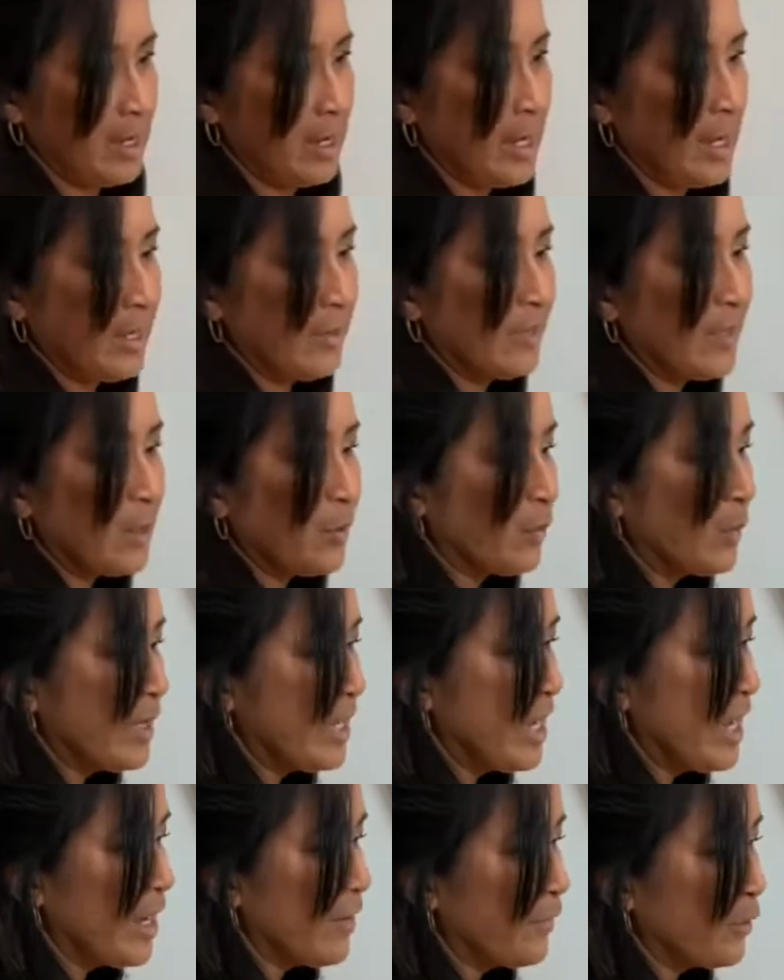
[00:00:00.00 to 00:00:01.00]
And then we
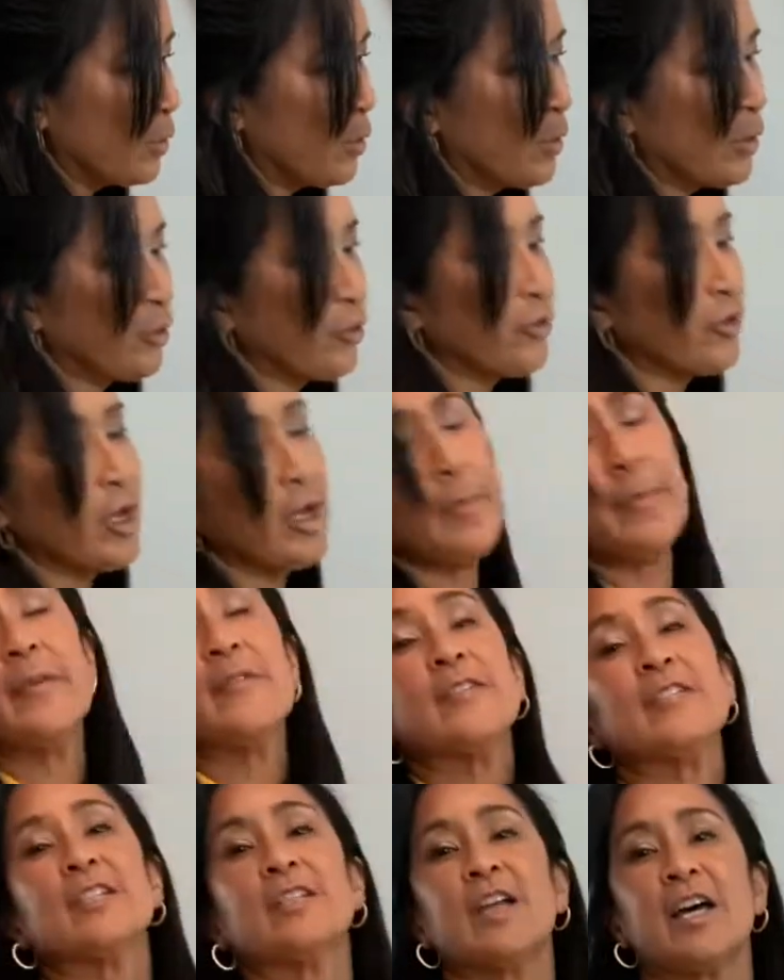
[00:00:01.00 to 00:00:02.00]
have a 1/4 cup of
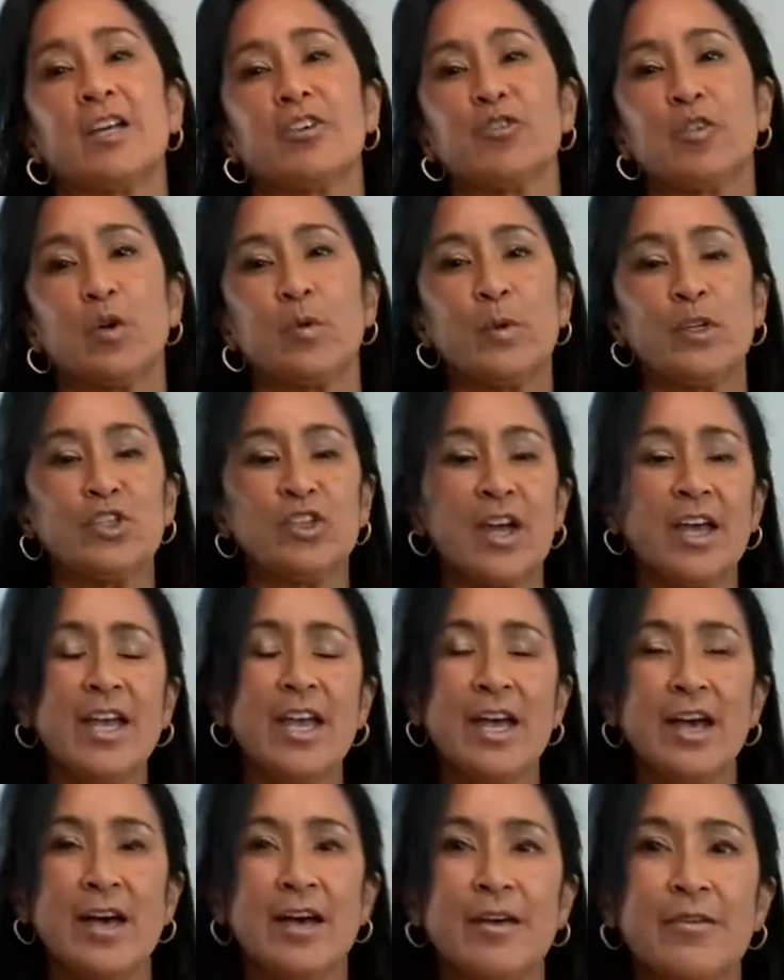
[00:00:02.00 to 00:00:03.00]
cilantro, which I
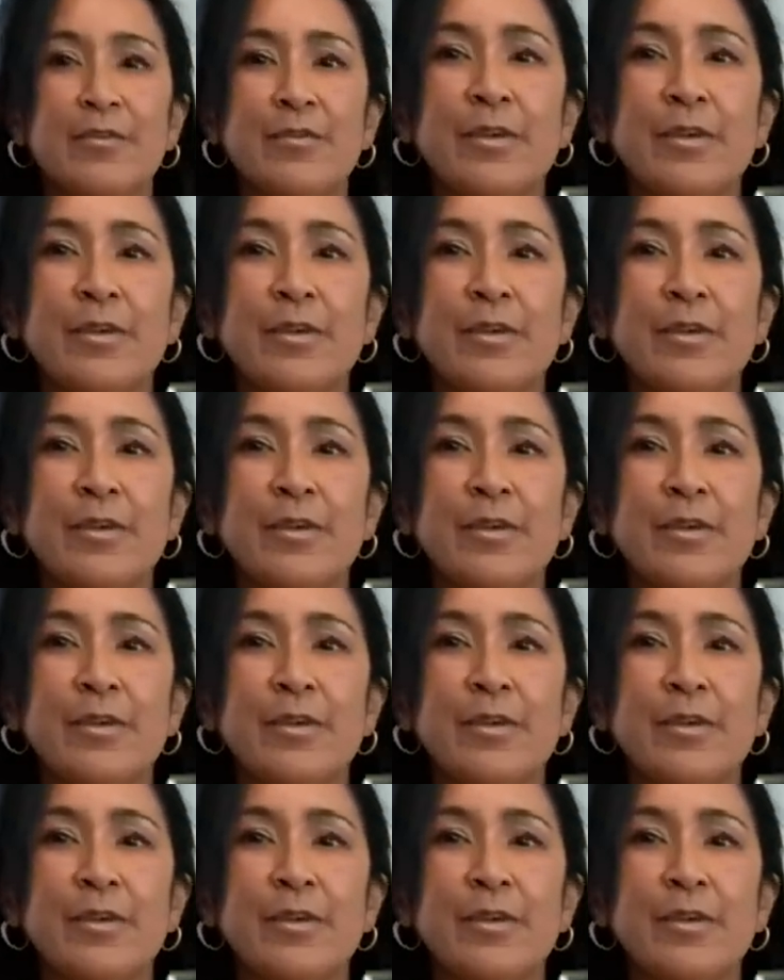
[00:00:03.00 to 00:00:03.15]
have